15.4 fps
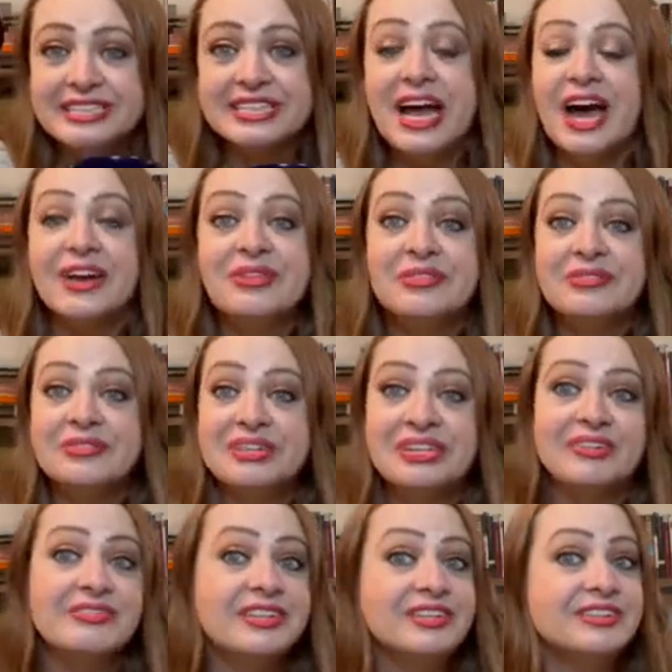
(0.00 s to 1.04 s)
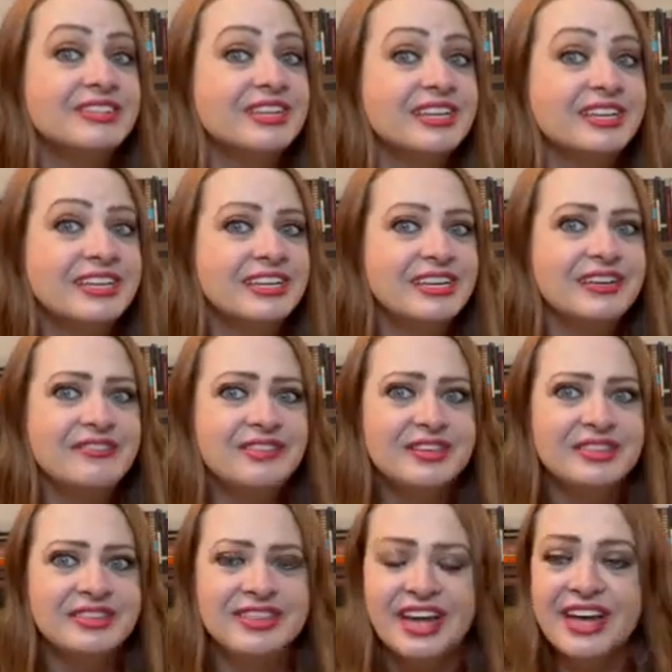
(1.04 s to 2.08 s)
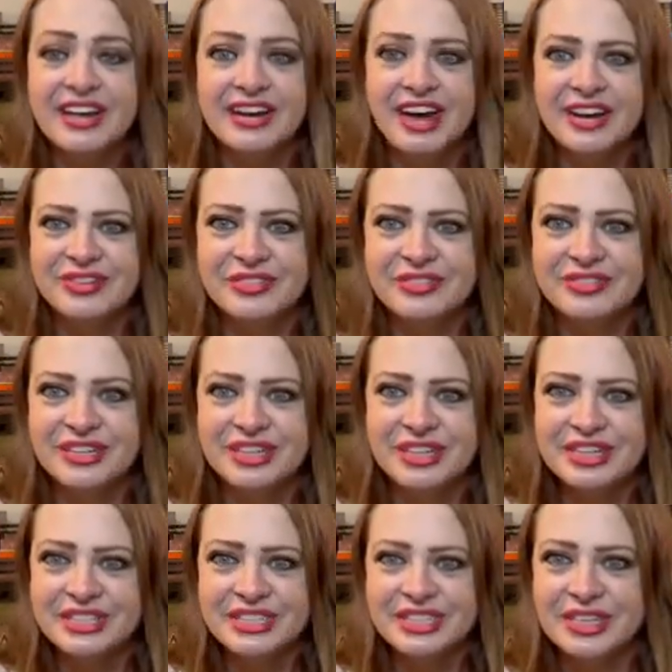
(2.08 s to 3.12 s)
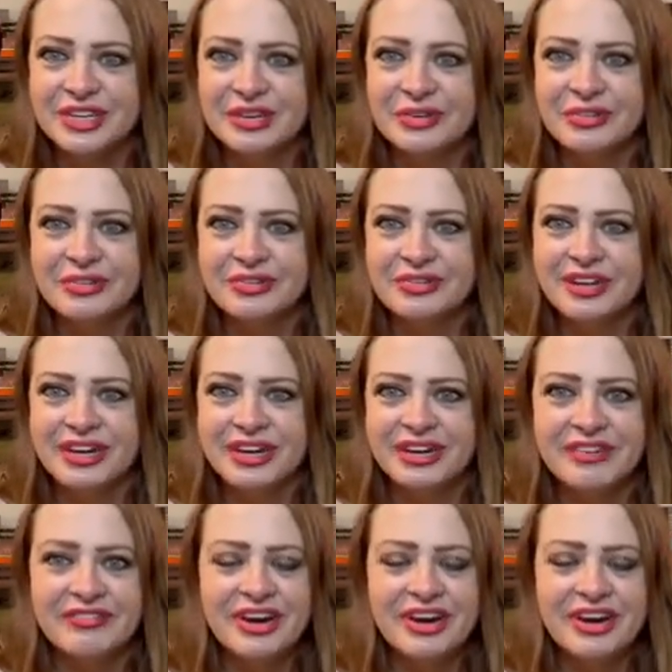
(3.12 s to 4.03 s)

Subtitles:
I don't even even then, I don't think it's cute. Like, if I